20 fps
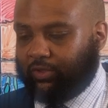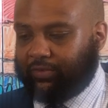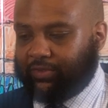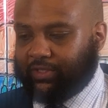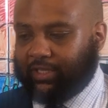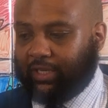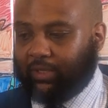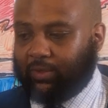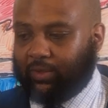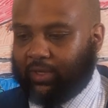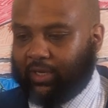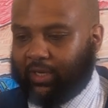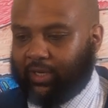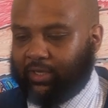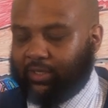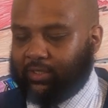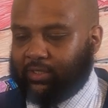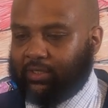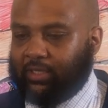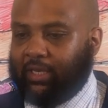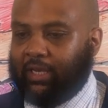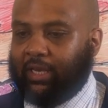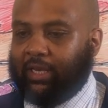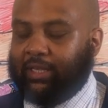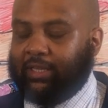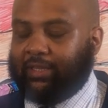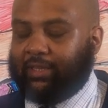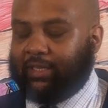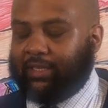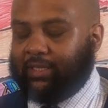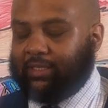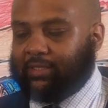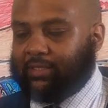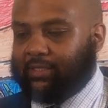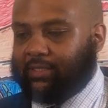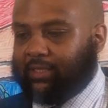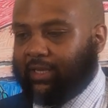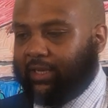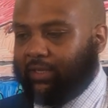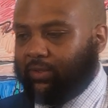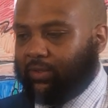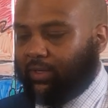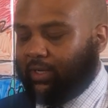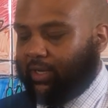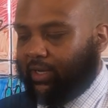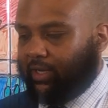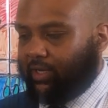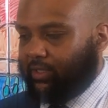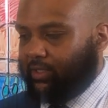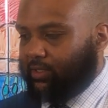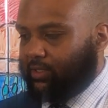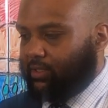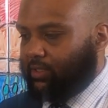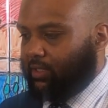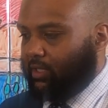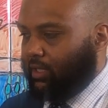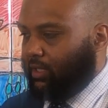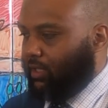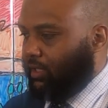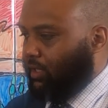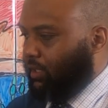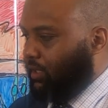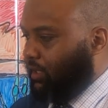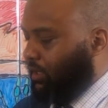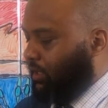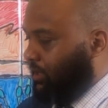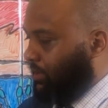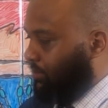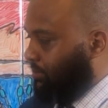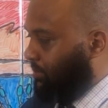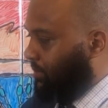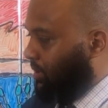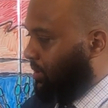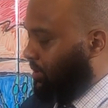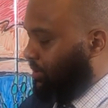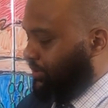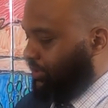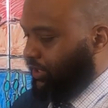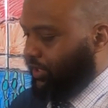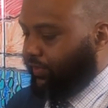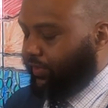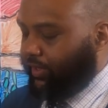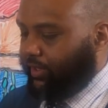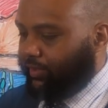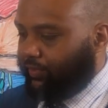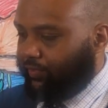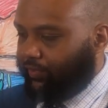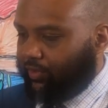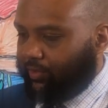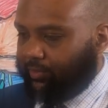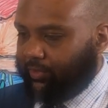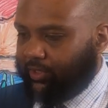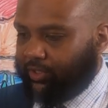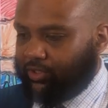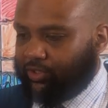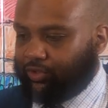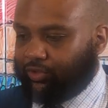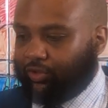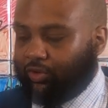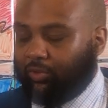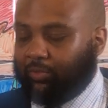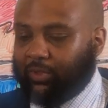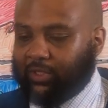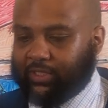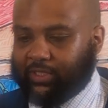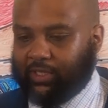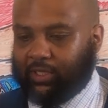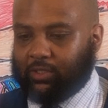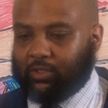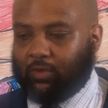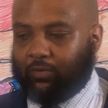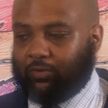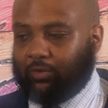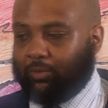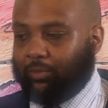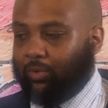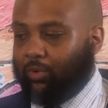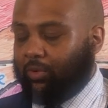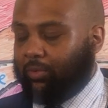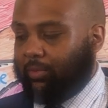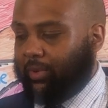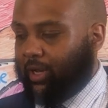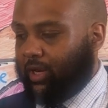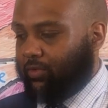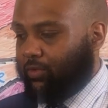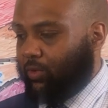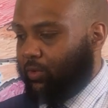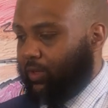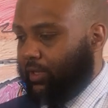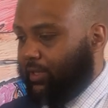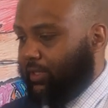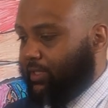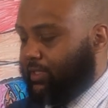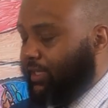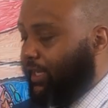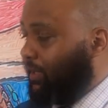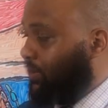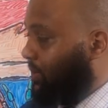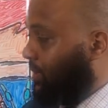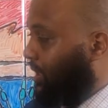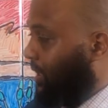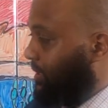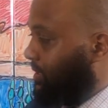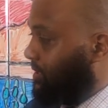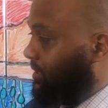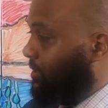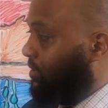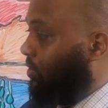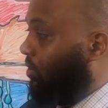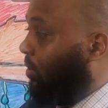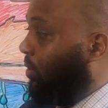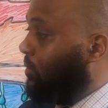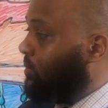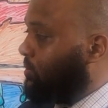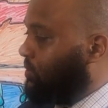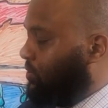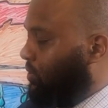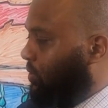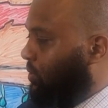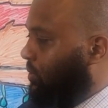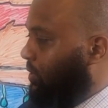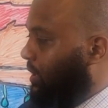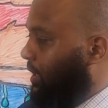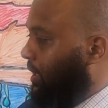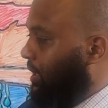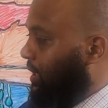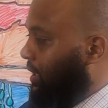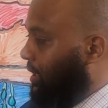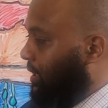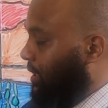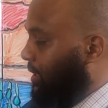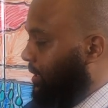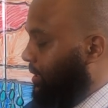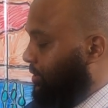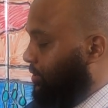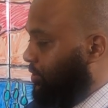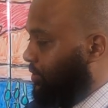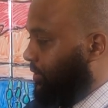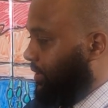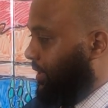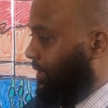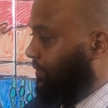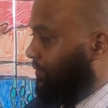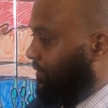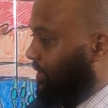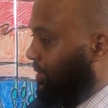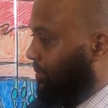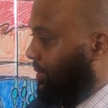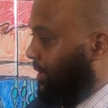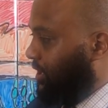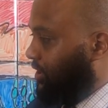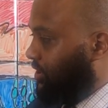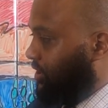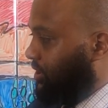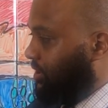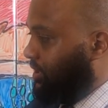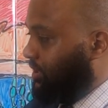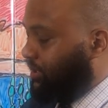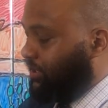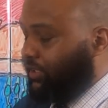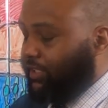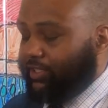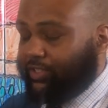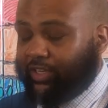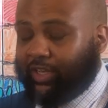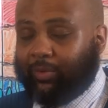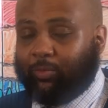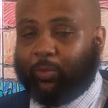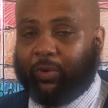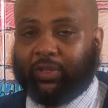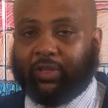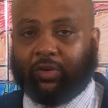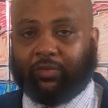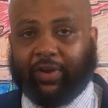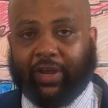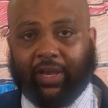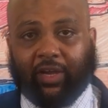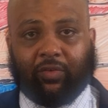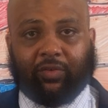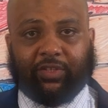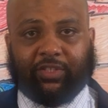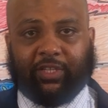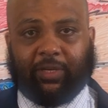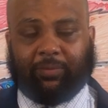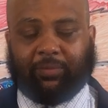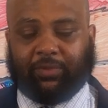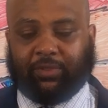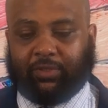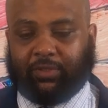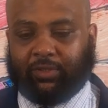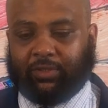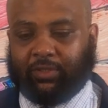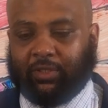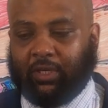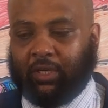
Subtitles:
of cytokines. These cytokines are secreted from the stromal cells of the bone marrow, and the cytokines can also, during inflammation, the same way the rank receptor,